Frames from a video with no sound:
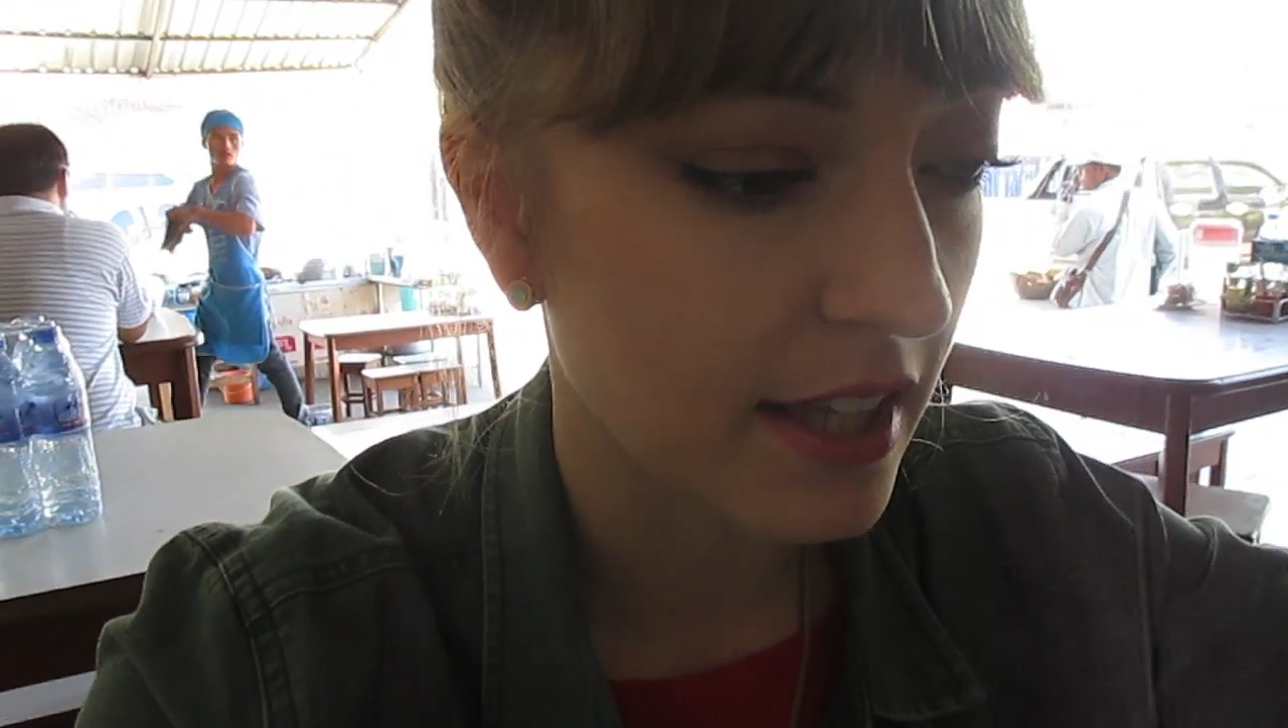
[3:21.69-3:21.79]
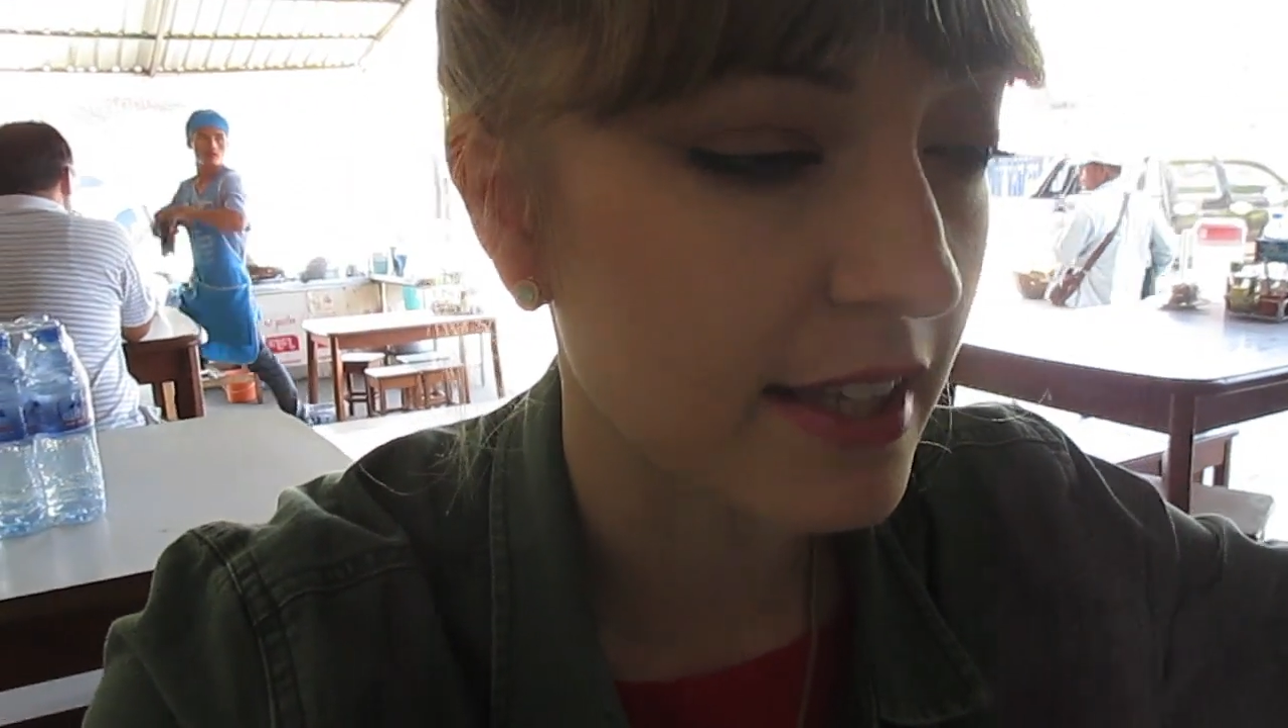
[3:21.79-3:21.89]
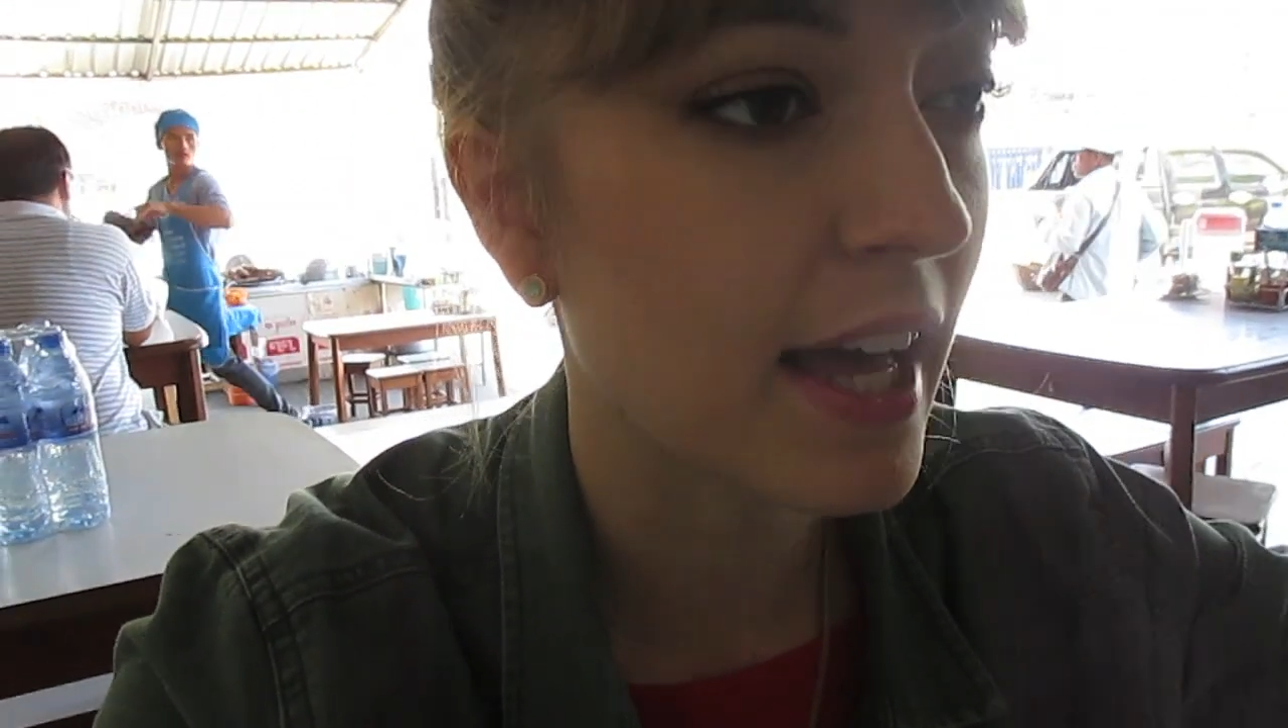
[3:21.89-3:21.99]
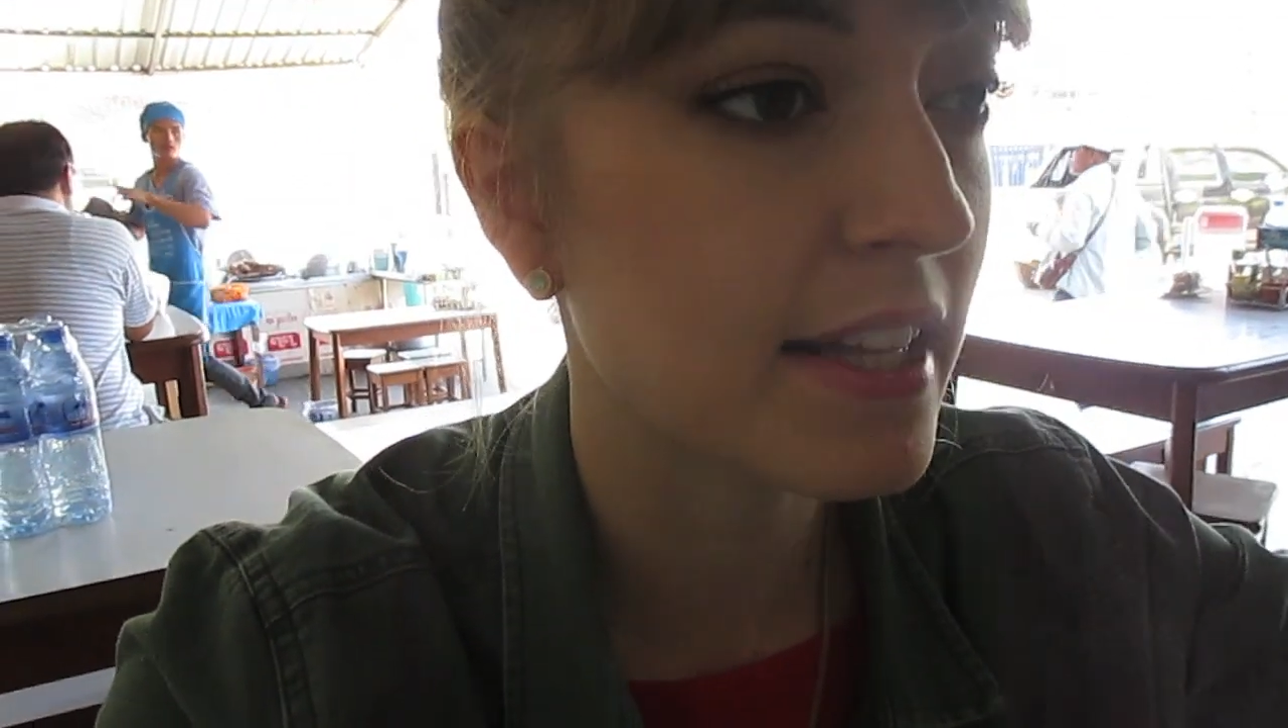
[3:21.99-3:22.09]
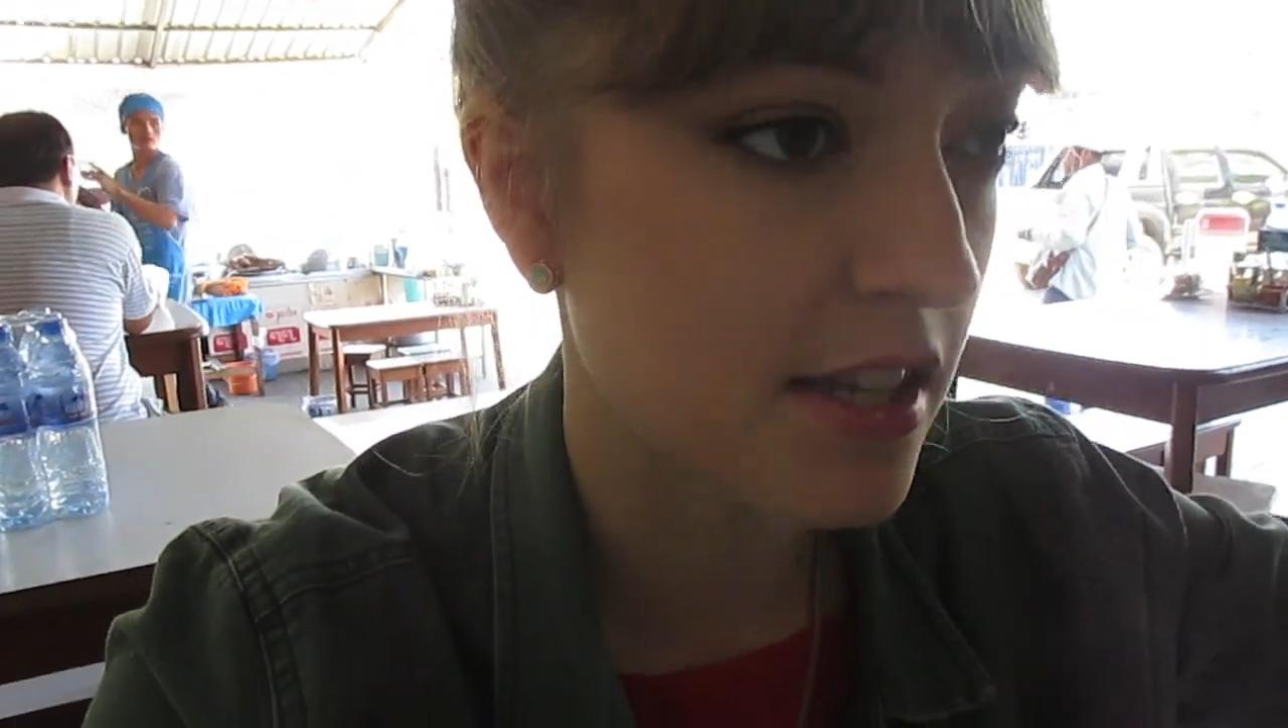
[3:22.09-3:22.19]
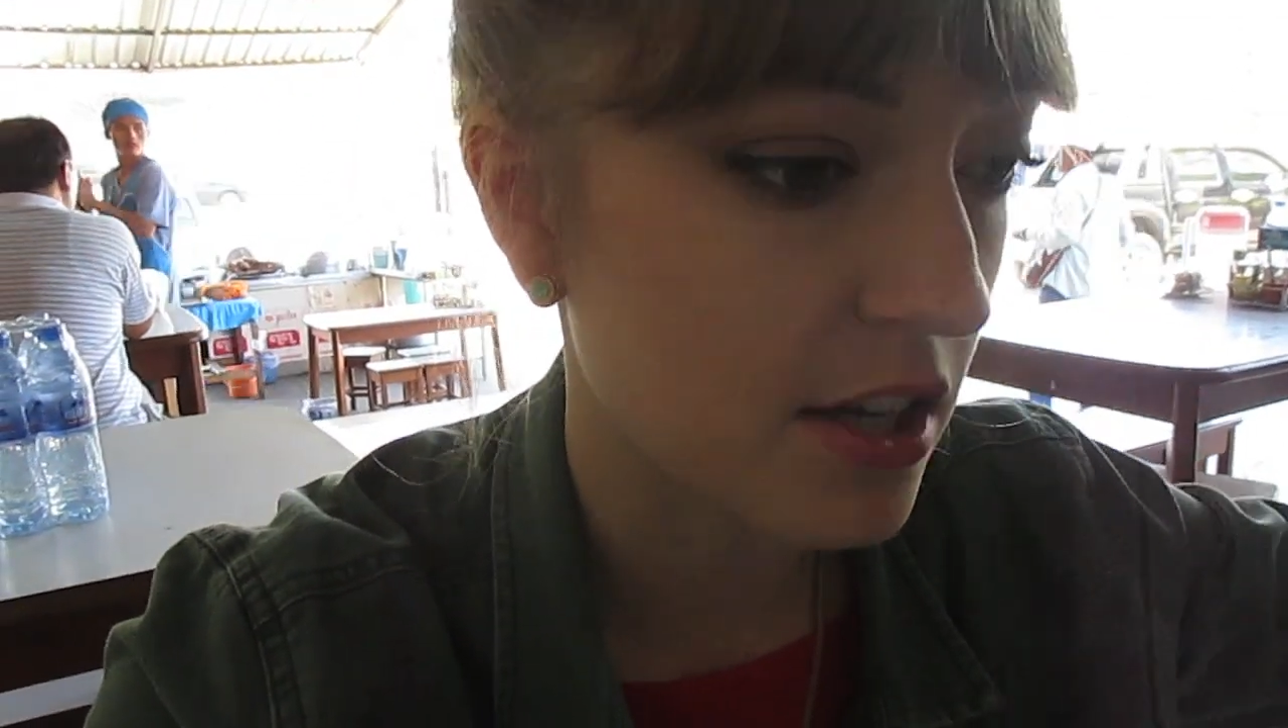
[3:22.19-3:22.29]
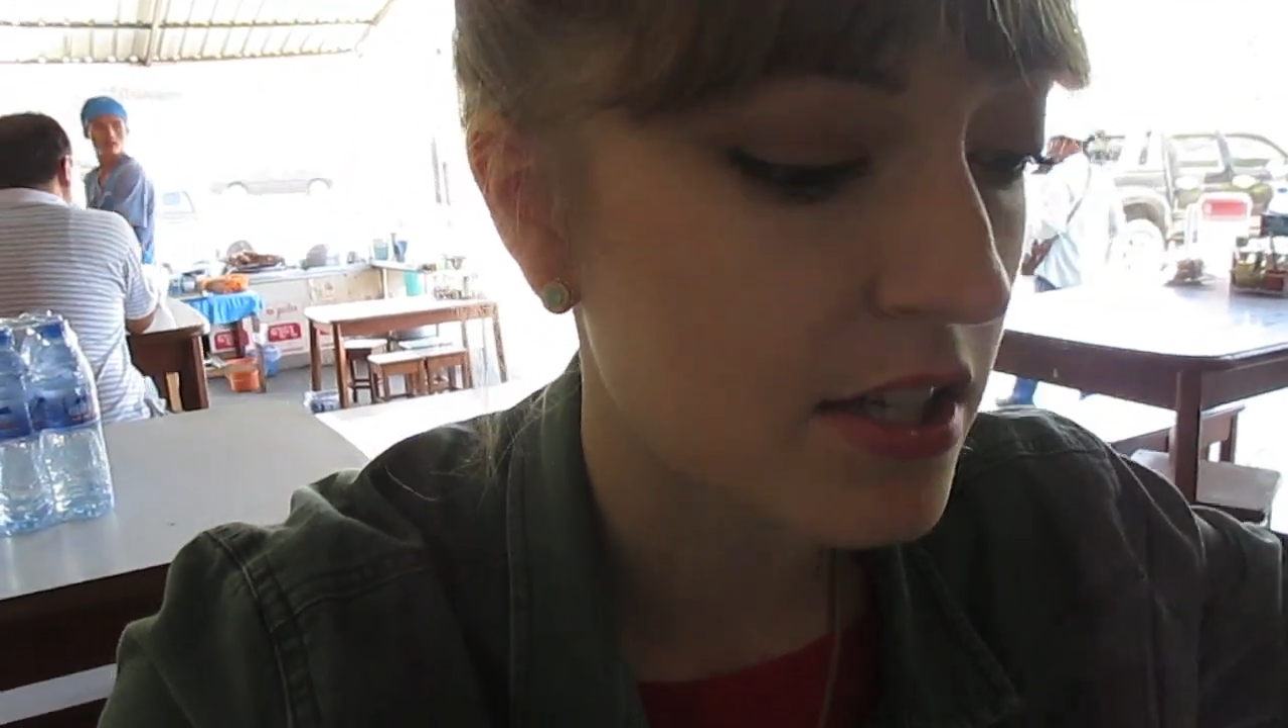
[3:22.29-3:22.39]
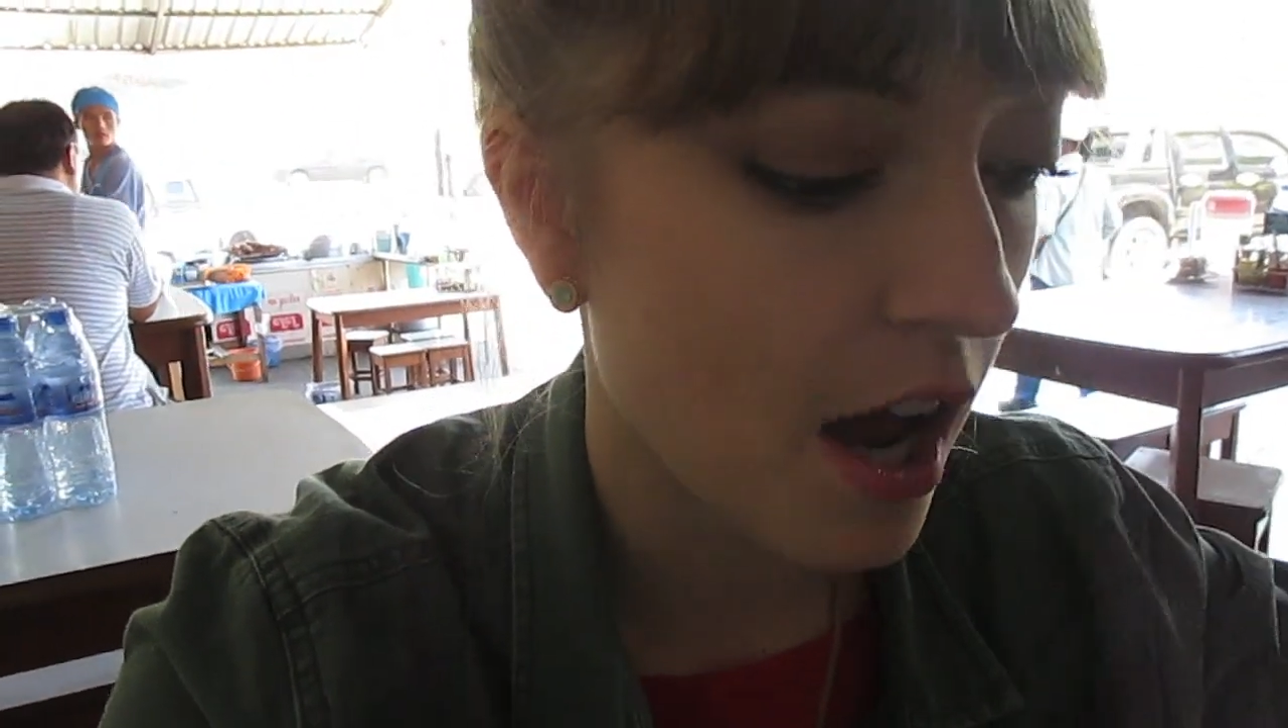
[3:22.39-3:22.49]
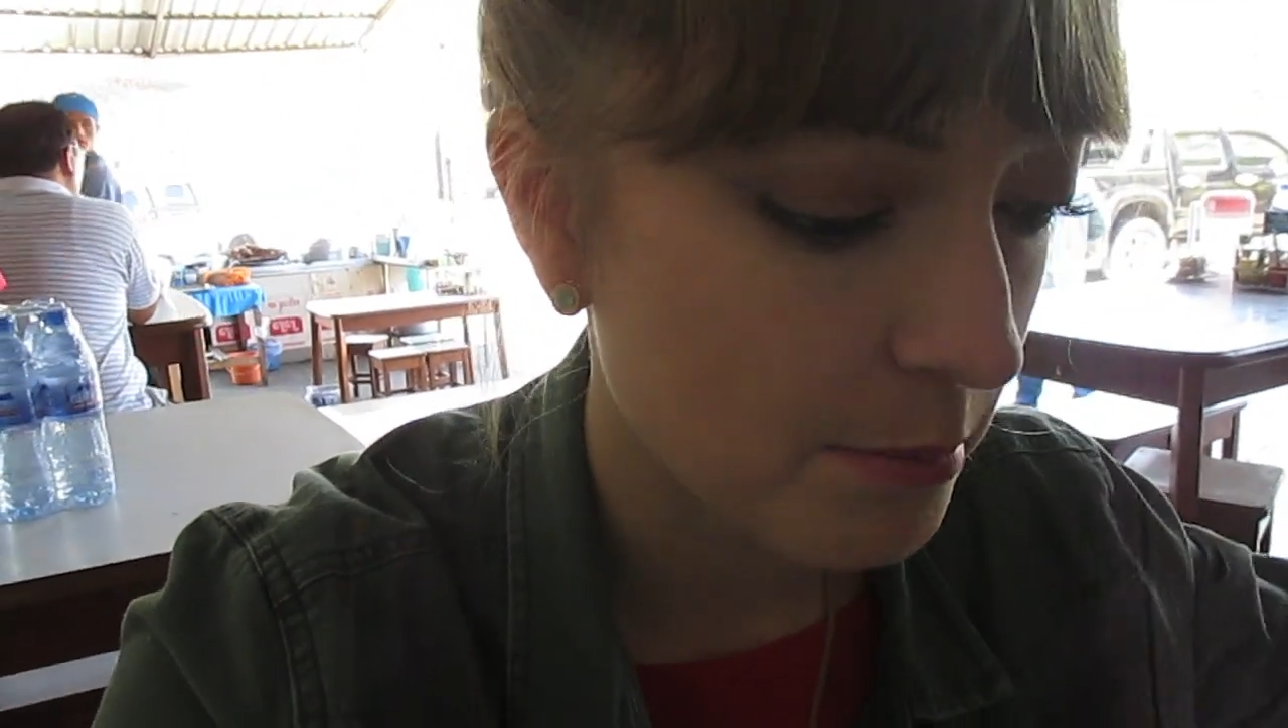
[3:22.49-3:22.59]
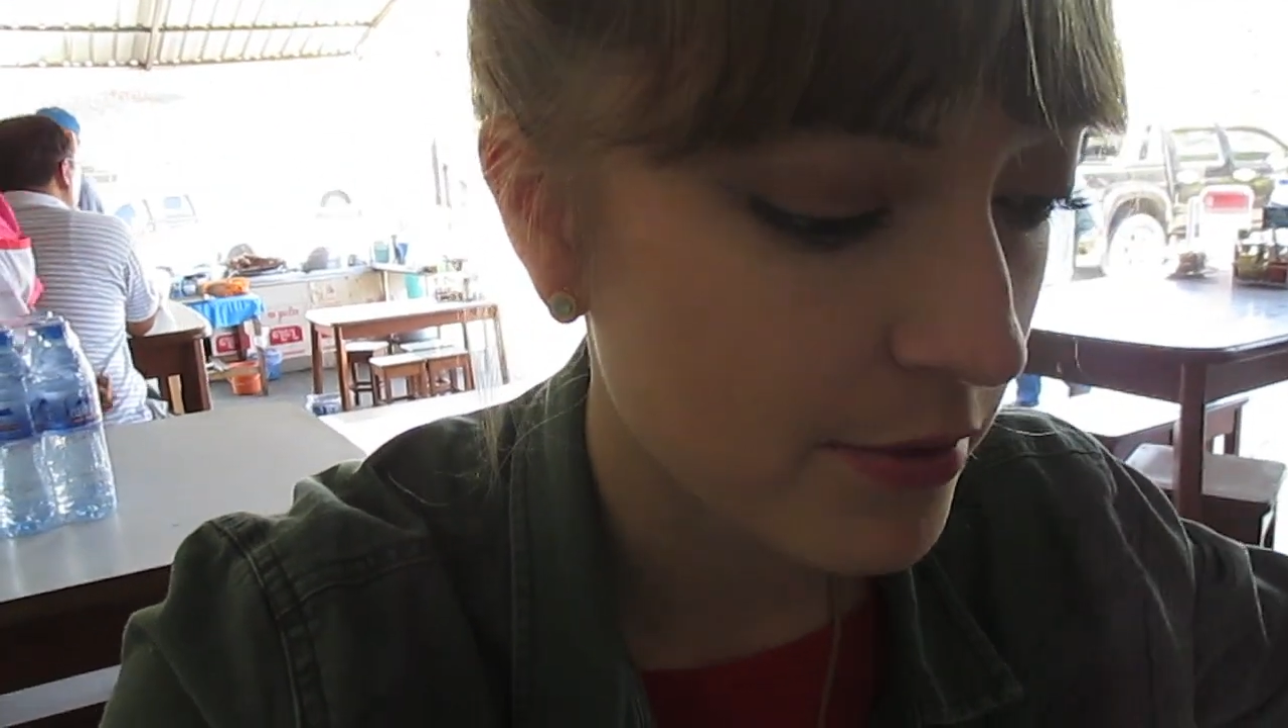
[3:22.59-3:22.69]
Like that's on
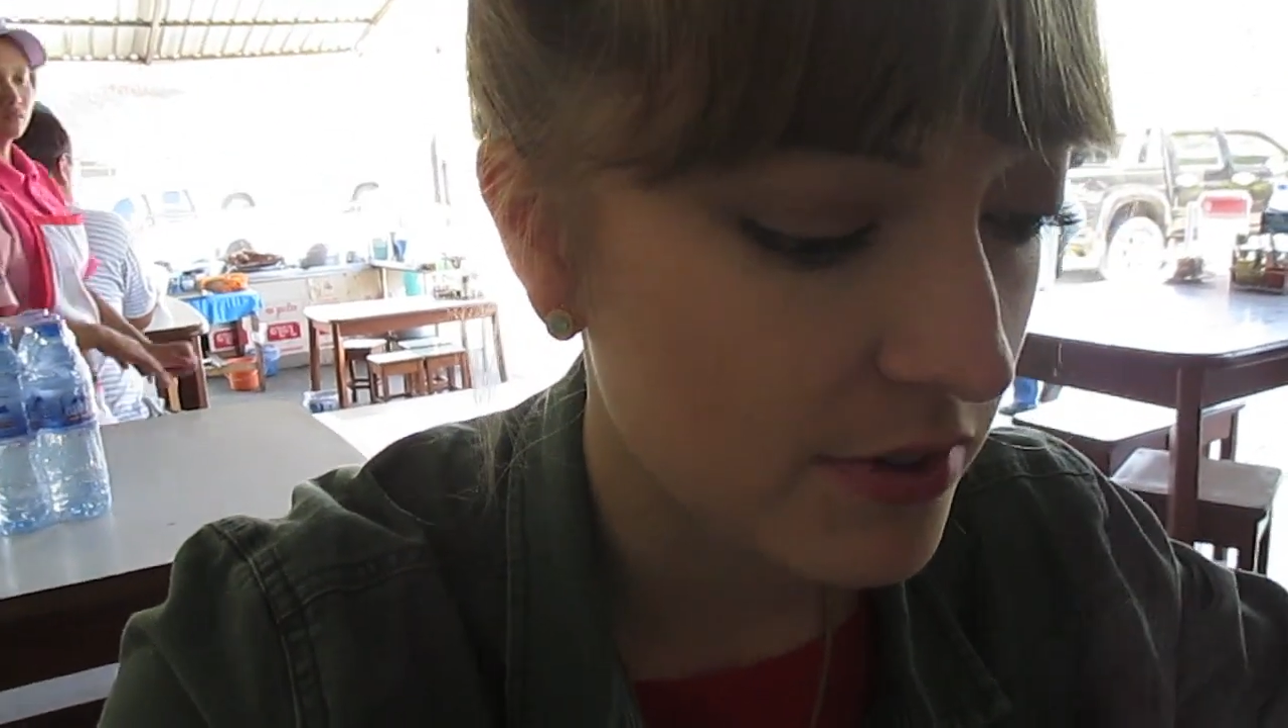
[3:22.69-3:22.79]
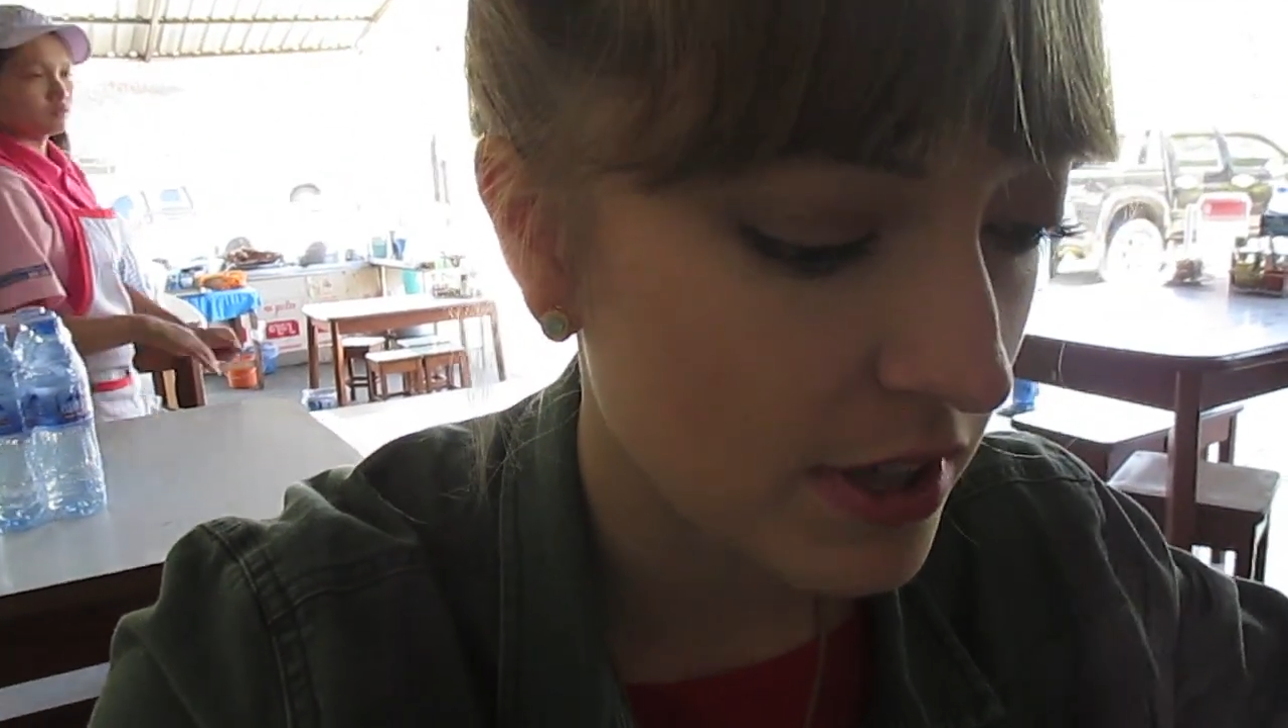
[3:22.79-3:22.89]
top of it